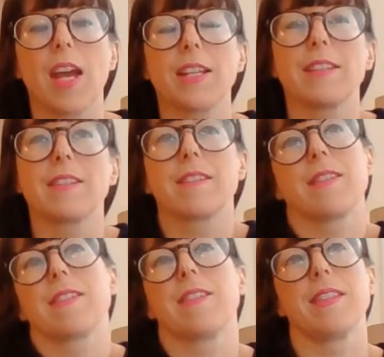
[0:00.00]

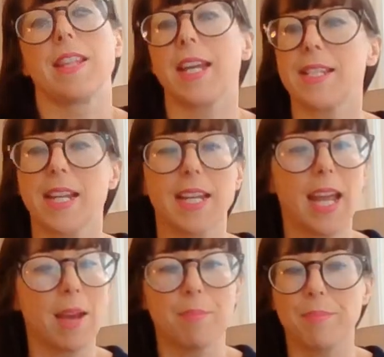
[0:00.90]
And they say,
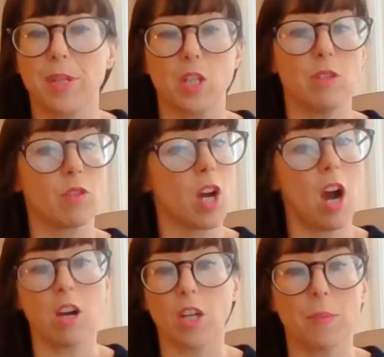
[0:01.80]
yeah, but you
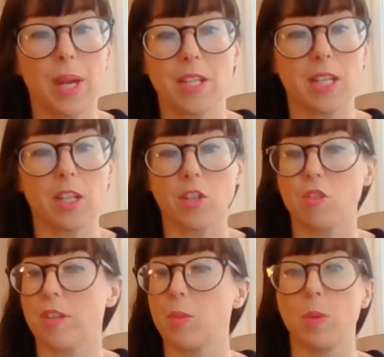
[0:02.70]
can't go back to luxury.